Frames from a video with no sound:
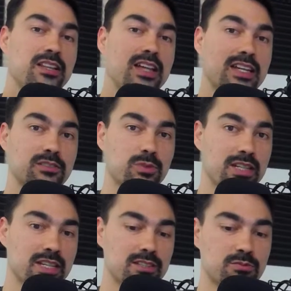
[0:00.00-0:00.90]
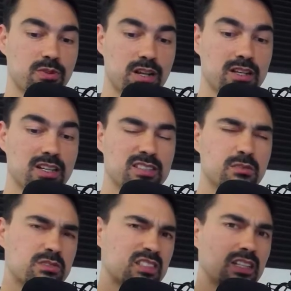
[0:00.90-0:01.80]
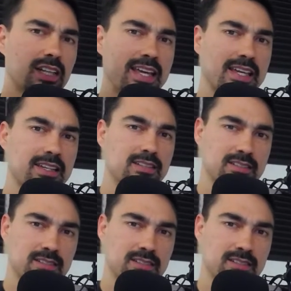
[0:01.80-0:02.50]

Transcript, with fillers: that's when it gets run. So it's delayed.